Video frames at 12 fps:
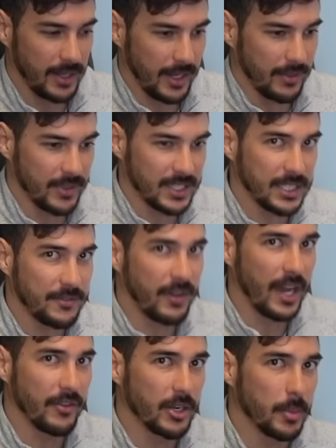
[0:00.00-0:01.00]
Like, this is
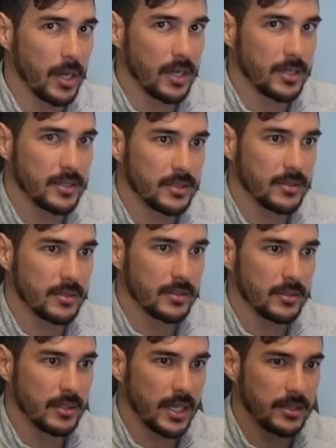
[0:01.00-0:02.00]
500 bucks.
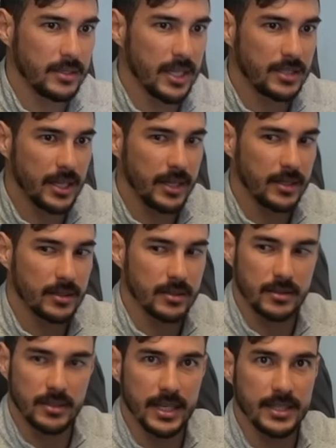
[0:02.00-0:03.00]
That's like
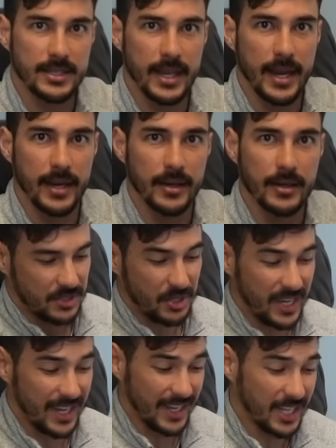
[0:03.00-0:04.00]
insane. So
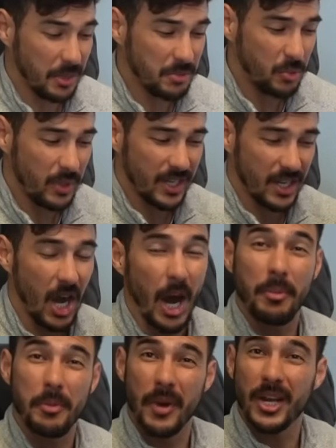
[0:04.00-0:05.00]
yeah, it comes with a
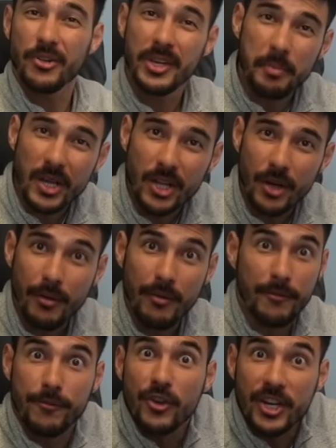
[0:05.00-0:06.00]
complimentary pillow,
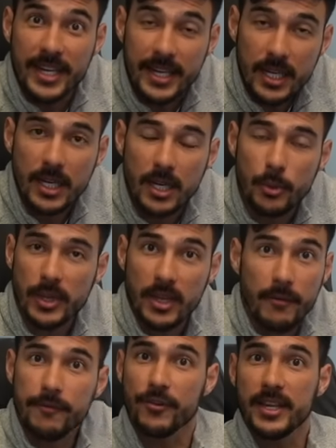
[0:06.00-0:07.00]
free. We
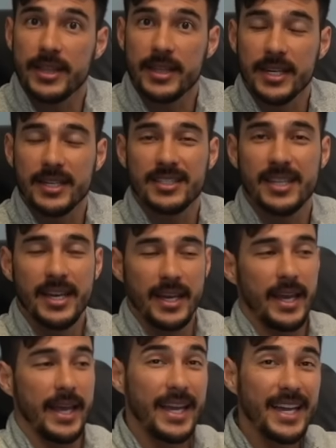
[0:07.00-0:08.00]
love free things.
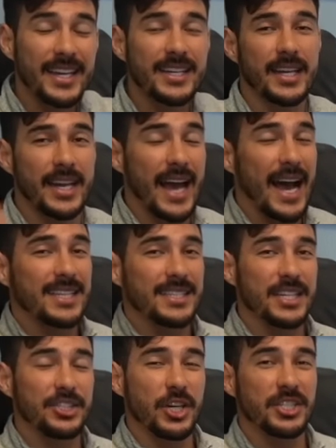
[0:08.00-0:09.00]
And it has
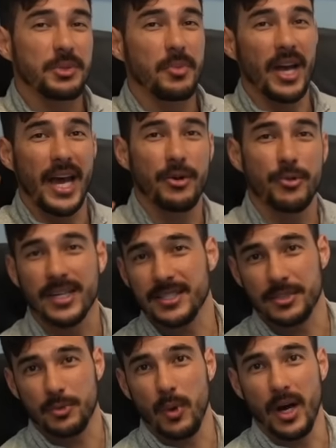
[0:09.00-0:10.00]
an adjustable headrest
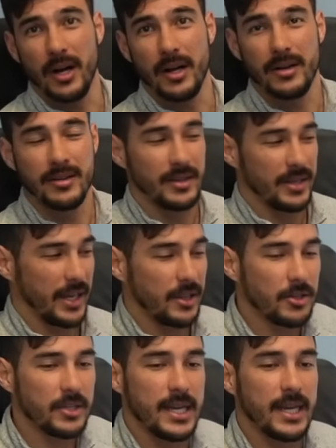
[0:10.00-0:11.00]
as well. It
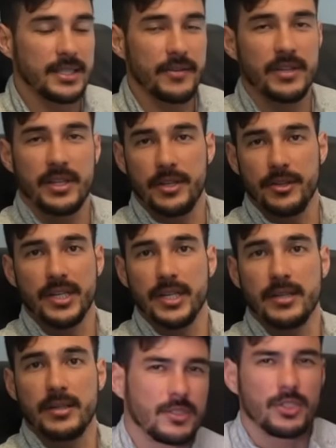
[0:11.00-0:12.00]
literally has everything you need.
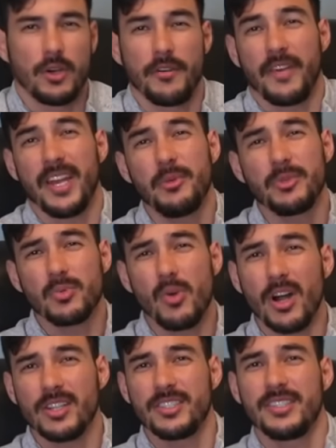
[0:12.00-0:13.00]
So if anyone's
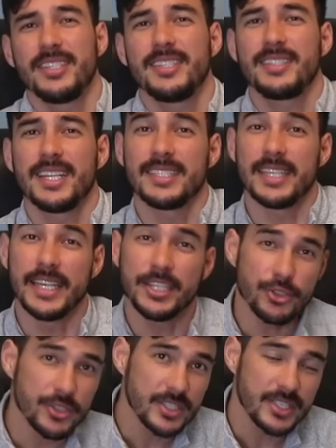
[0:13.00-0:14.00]
watching this that's
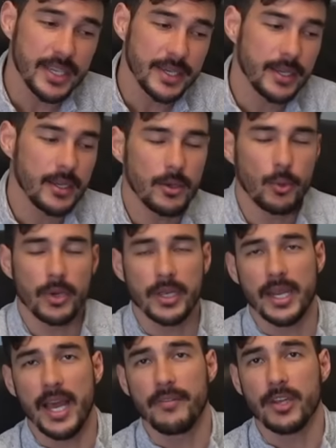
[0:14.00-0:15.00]
interested, we're
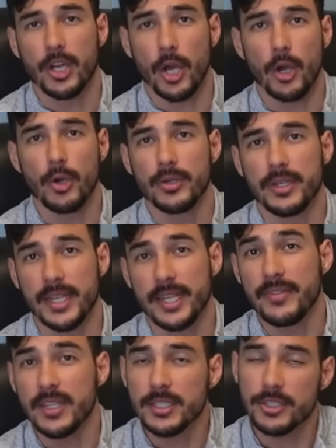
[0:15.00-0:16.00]
gonna have a code
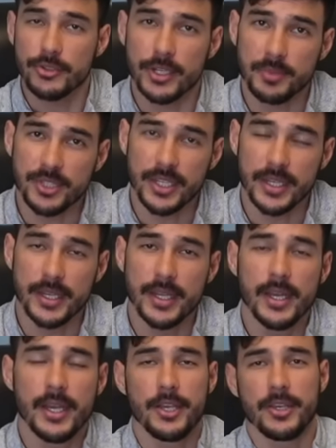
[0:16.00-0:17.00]
in the description.
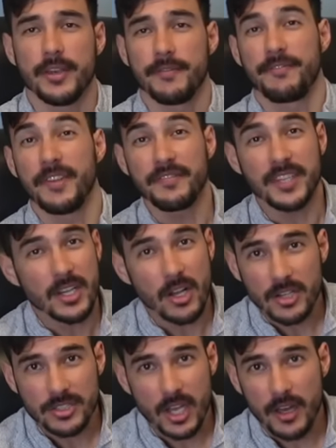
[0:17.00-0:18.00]
You get
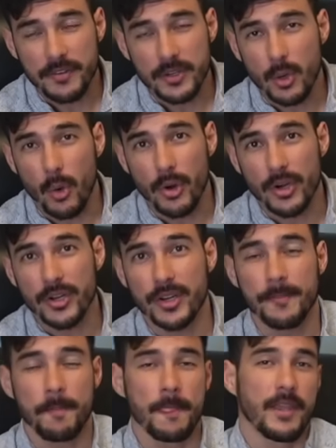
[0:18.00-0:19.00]
$50 off your
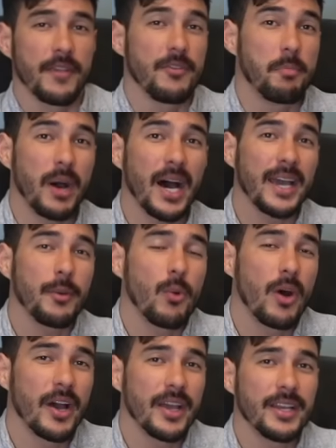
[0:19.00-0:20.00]
order. If you buy
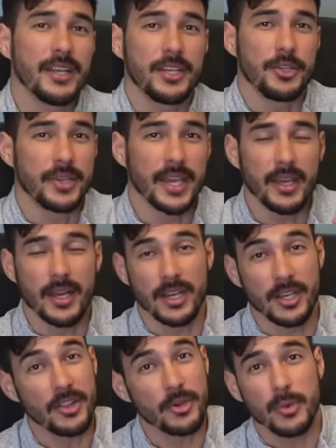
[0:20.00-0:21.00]
one, you get
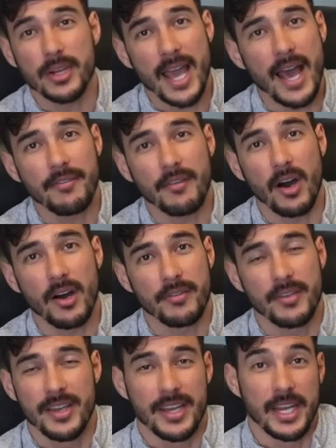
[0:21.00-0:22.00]
another one half off.
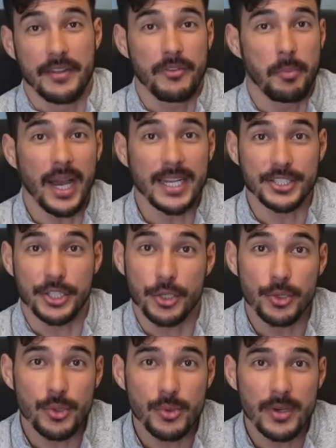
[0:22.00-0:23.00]
And if you buy
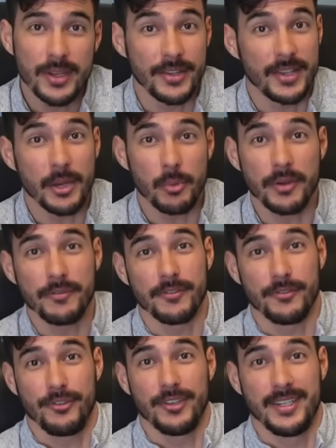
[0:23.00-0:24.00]
two, you get one for
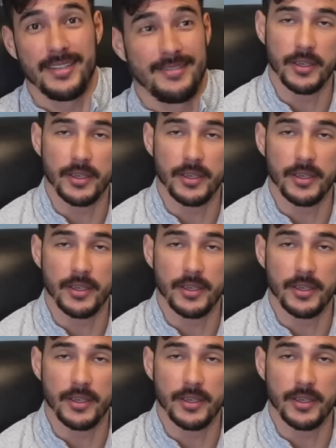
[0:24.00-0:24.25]
free.